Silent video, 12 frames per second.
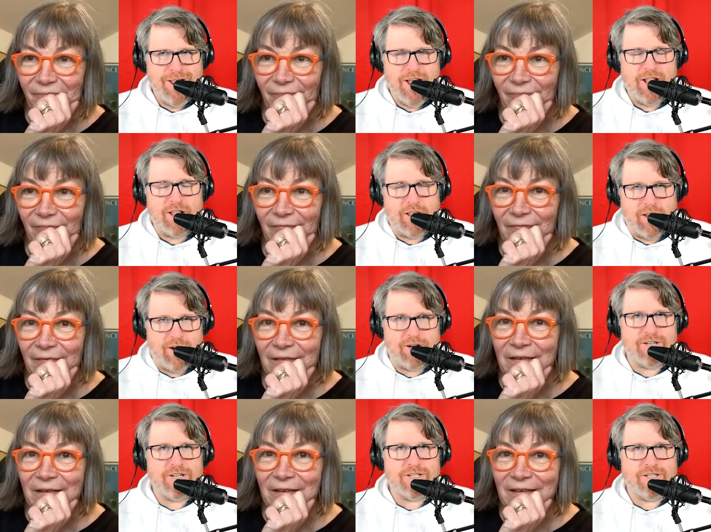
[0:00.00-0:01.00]

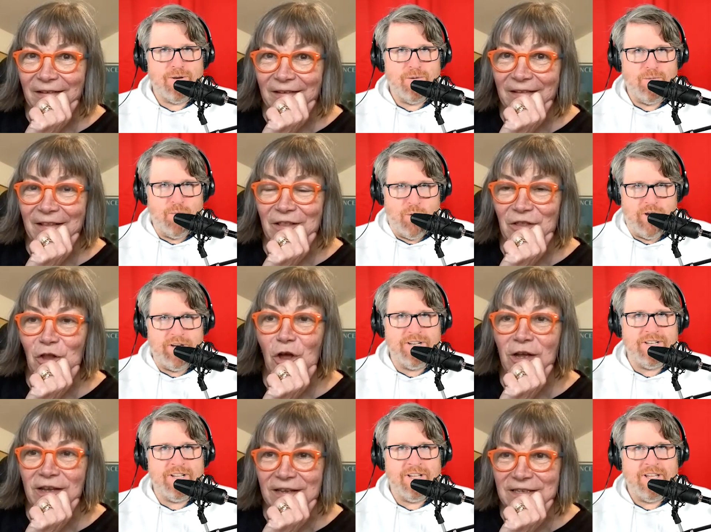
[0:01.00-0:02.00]
Speaker 1: Largest wooden.
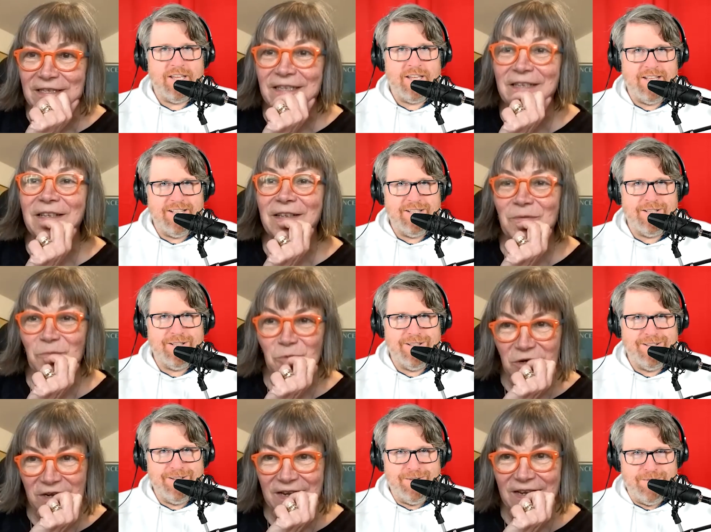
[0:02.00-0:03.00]
Longest
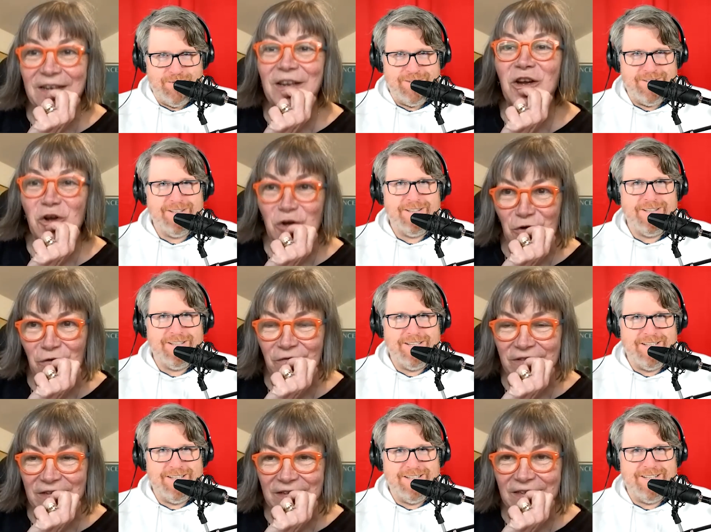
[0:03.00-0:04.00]
Speaker 2: wooden,
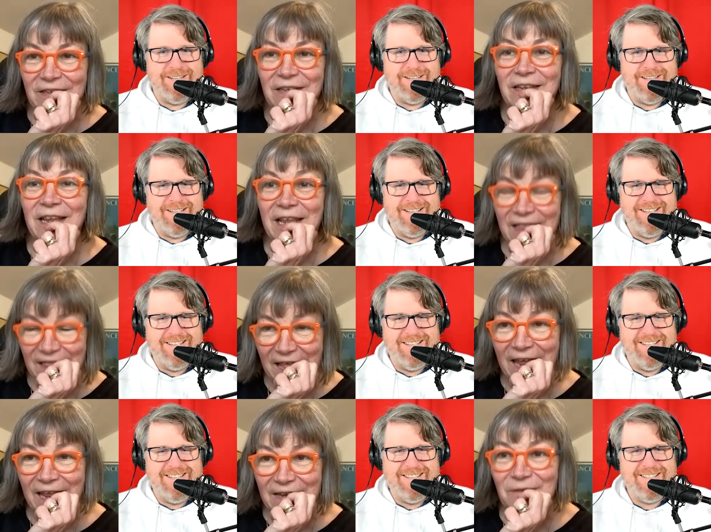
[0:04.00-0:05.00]
curved
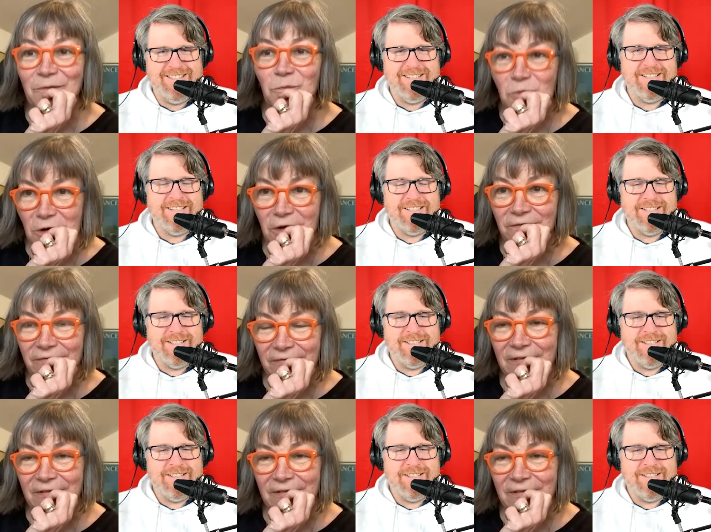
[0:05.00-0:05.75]
inland wharf